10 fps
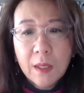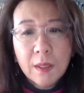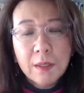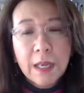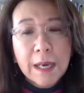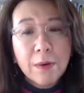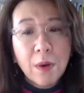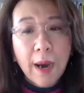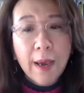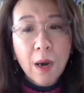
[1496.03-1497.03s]
Now,
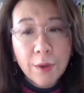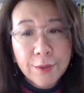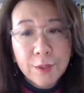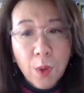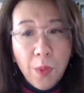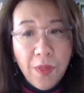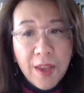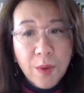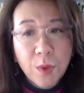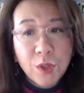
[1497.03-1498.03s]
I also don't
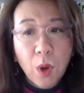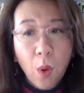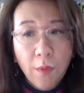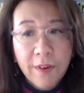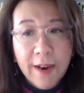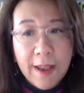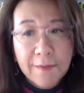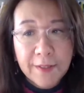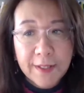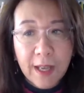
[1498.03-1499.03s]
think we should
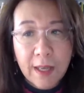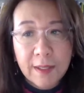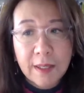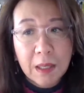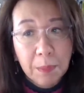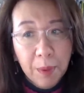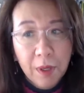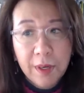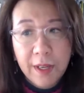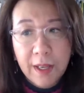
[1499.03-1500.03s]
overemphasize his
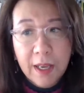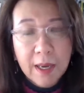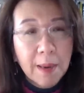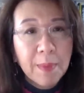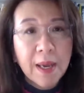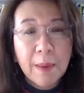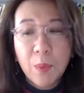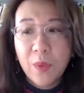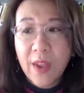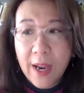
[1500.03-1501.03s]
ability in coming up
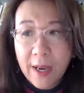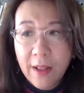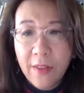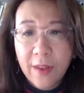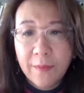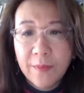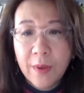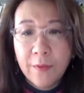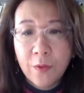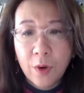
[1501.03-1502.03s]
with anything
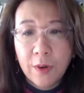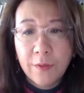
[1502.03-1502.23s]
for,